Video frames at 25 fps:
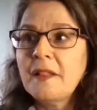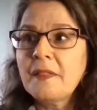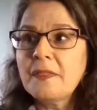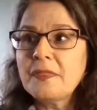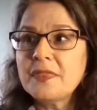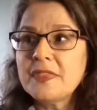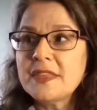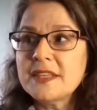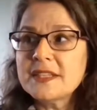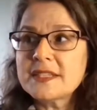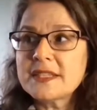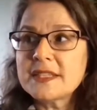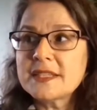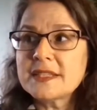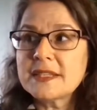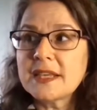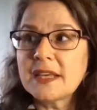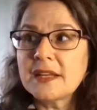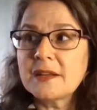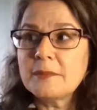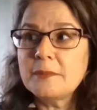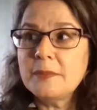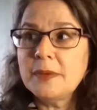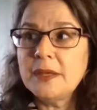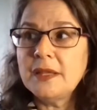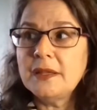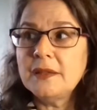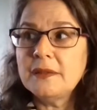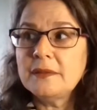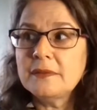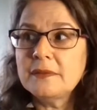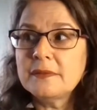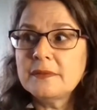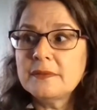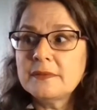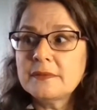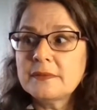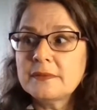this is going to be
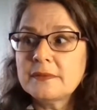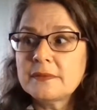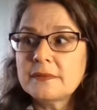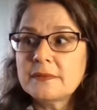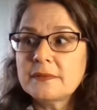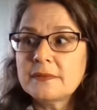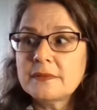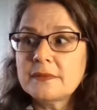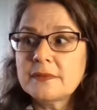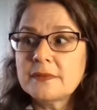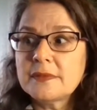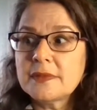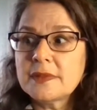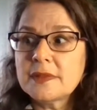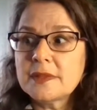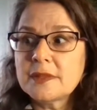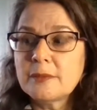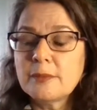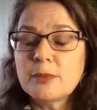the